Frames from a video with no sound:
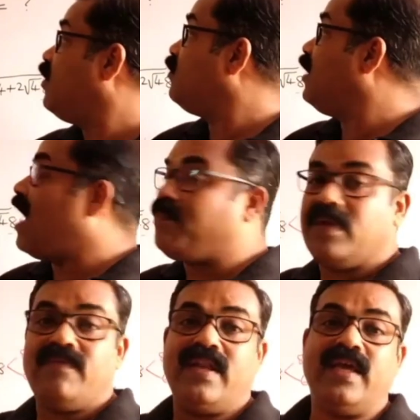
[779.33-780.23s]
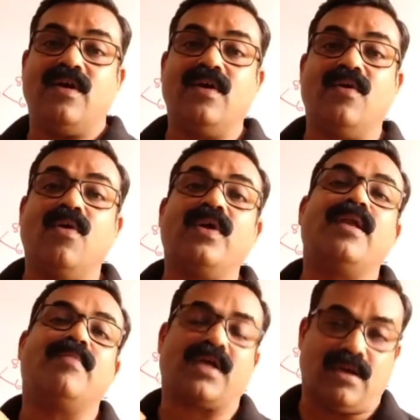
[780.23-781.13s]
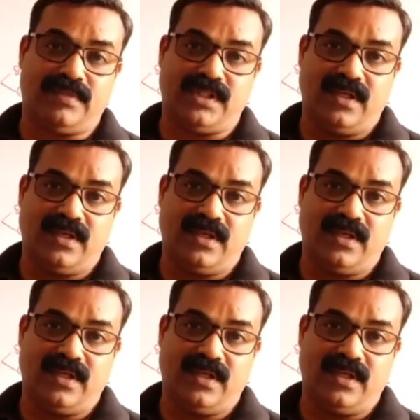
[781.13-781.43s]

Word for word: what will happen when a odd number comes